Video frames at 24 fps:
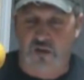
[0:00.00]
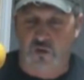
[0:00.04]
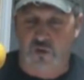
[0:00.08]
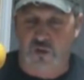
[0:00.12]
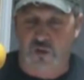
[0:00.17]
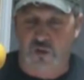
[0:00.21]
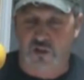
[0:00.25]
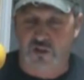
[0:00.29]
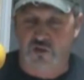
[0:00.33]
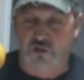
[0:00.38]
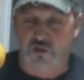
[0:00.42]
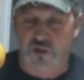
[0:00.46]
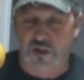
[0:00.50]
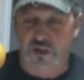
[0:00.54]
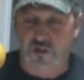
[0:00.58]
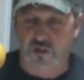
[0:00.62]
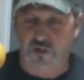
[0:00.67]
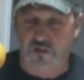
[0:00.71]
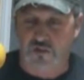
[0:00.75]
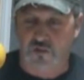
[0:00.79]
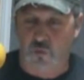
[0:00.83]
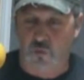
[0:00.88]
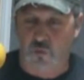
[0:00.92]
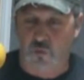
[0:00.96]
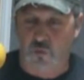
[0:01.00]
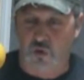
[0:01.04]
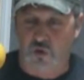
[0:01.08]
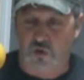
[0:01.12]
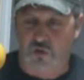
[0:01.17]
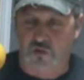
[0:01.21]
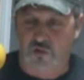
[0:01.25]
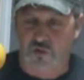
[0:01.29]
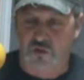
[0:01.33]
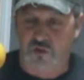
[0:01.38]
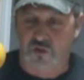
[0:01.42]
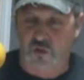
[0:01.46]
Not all the treasures of the
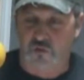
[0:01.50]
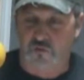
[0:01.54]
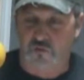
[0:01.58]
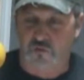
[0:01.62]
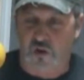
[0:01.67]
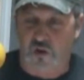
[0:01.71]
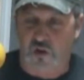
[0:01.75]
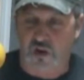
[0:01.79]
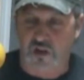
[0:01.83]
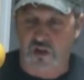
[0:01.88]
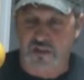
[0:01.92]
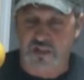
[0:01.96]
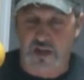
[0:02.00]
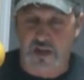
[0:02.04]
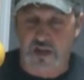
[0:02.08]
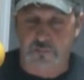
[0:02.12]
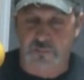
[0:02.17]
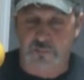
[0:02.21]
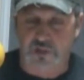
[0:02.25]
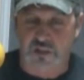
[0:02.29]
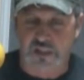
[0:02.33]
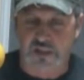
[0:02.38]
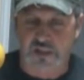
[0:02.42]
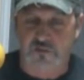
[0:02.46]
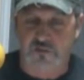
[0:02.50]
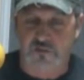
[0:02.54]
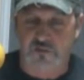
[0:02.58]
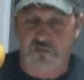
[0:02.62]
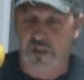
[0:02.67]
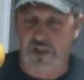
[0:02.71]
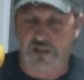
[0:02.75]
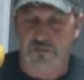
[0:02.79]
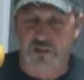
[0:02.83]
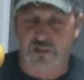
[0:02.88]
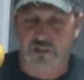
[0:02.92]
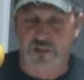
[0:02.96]
world, so far as I believe,
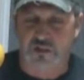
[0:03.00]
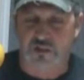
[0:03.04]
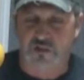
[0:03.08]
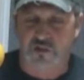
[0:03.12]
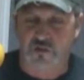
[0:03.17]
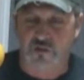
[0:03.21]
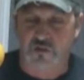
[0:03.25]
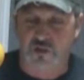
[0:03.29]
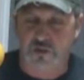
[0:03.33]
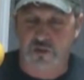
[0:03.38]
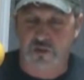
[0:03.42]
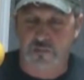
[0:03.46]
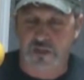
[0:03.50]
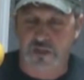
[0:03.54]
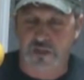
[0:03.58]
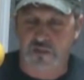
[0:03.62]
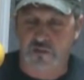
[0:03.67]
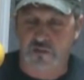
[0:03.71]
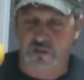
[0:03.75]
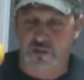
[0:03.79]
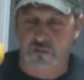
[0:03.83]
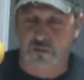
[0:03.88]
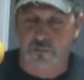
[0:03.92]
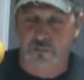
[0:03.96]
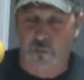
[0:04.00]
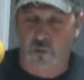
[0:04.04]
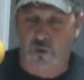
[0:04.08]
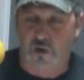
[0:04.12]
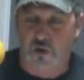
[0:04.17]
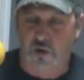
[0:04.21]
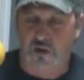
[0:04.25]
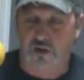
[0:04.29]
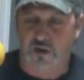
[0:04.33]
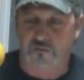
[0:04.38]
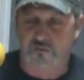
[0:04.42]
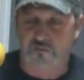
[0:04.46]
could have induced me to
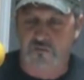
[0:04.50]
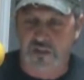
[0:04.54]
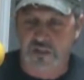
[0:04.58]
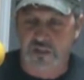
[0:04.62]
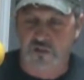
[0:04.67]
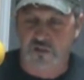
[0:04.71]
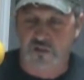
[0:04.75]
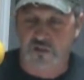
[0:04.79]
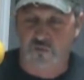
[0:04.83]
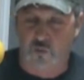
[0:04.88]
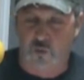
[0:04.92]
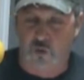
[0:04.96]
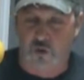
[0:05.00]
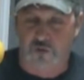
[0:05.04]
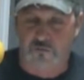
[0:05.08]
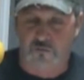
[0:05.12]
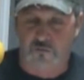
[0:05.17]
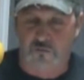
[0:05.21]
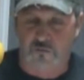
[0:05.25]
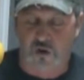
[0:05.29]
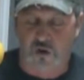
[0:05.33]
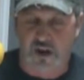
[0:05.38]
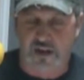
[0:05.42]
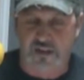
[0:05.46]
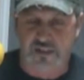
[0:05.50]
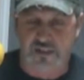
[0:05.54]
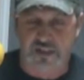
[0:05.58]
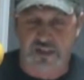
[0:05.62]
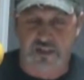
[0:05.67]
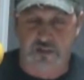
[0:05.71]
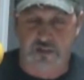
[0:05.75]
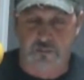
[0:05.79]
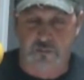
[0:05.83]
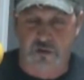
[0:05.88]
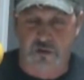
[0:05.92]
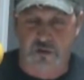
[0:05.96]
support an offensive war, for I
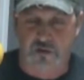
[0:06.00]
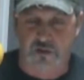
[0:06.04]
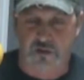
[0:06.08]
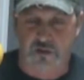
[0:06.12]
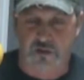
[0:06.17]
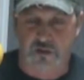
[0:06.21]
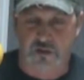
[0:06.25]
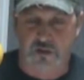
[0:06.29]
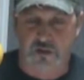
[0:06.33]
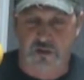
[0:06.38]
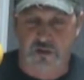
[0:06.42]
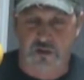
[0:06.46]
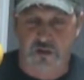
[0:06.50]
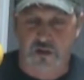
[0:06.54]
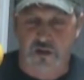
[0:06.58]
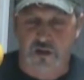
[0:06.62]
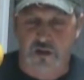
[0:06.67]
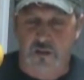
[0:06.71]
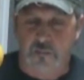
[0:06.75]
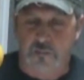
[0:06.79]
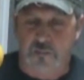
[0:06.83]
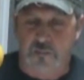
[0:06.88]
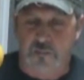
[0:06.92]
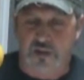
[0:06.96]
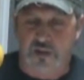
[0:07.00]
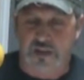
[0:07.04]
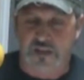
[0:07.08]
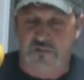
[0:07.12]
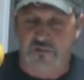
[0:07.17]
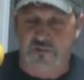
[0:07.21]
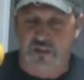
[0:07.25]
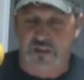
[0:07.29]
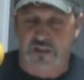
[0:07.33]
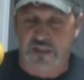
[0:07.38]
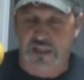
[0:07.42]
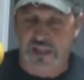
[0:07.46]
think it murder.
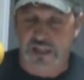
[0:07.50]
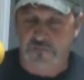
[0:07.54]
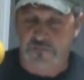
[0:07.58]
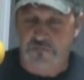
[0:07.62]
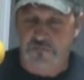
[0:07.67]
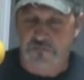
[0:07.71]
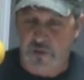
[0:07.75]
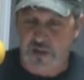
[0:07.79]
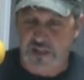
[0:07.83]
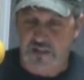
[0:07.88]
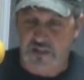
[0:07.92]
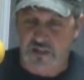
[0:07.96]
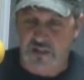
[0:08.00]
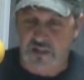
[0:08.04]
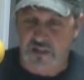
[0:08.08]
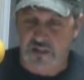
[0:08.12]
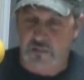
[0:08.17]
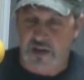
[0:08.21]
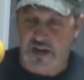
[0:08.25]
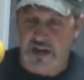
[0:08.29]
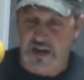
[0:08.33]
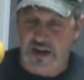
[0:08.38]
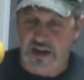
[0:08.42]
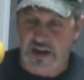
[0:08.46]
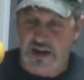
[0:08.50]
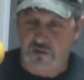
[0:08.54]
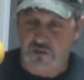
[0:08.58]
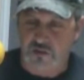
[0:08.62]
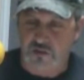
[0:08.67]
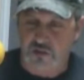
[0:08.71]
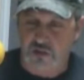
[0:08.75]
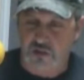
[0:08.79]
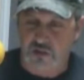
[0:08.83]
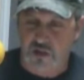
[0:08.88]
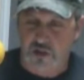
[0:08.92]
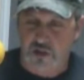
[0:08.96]
But if a thief breaks into my
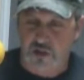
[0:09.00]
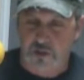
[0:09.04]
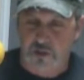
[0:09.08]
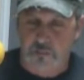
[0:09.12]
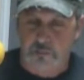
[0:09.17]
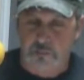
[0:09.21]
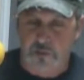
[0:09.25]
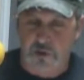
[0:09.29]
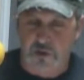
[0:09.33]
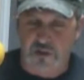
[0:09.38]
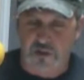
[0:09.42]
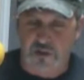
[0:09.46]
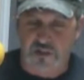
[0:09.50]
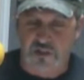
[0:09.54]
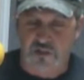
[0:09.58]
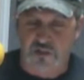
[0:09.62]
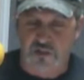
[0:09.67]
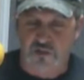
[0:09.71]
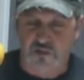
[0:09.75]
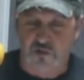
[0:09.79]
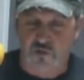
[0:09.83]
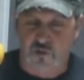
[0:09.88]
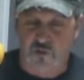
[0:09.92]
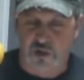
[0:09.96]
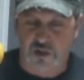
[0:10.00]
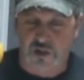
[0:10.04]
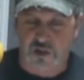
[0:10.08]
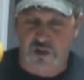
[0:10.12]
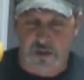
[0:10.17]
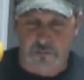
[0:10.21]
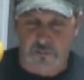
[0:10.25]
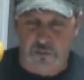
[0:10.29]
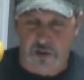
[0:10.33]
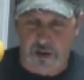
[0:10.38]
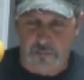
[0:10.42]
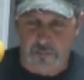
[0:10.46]
house, burns and
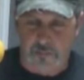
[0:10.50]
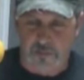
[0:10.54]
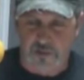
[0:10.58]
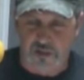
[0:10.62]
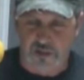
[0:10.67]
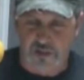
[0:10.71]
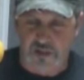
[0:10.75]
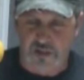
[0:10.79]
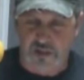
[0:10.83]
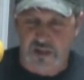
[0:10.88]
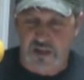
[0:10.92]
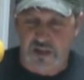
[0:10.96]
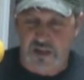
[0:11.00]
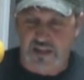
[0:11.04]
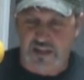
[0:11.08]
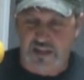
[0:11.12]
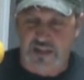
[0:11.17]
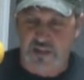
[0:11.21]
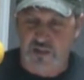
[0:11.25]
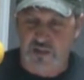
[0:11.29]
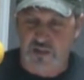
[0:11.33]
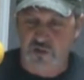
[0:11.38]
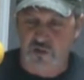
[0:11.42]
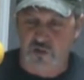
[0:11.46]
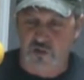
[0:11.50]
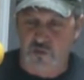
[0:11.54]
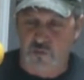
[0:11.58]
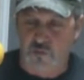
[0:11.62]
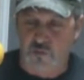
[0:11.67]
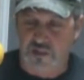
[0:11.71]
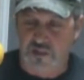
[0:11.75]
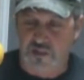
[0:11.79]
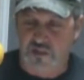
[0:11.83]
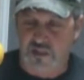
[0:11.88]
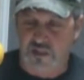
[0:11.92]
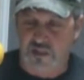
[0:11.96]
destroys my property, and kills
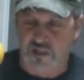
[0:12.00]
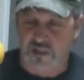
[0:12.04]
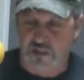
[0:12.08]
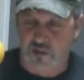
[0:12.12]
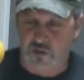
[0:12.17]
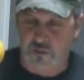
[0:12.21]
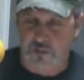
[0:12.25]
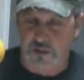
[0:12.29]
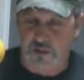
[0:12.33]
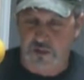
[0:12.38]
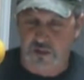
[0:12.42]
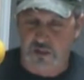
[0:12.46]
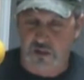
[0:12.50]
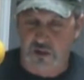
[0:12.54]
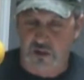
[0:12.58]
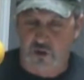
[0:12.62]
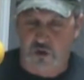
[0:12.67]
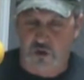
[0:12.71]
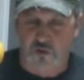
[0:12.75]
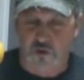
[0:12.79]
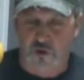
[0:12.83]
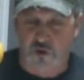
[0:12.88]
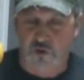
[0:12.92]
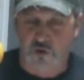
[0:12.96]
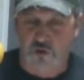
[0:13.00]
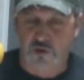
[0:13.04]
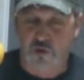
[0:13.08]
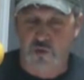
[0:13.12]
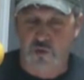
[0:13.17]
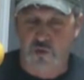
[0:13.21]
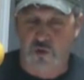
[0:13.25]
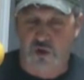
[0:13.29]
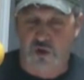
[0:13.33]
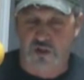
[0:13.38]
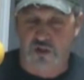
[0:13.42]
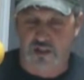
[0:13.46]
or threatens to kill me, or
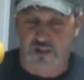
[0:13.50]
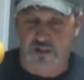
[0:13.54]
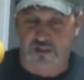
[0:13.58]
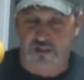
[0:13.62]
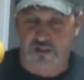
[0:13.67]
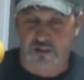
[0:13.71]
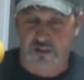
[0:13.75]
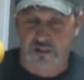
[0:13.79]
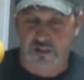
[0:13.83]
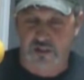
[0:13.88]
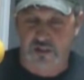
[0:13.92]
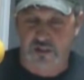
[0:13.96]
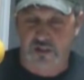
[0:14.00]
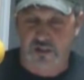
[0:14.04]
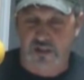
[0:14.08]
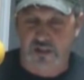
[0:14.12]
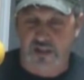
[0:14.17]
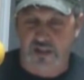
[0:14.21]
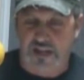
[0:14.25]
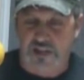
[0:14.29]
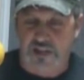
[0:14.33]
those who are in it,